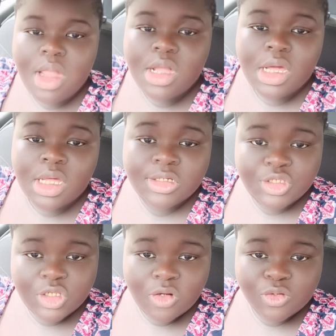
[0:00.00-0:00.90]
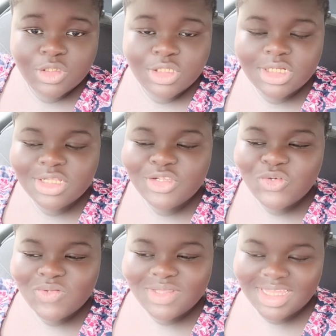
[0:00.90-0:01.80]
Also, the new
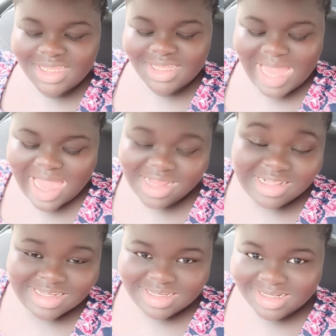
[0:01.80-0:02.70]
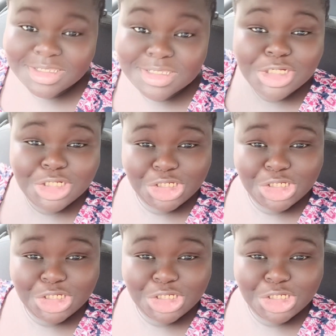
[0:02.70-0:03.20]
thing I did this year,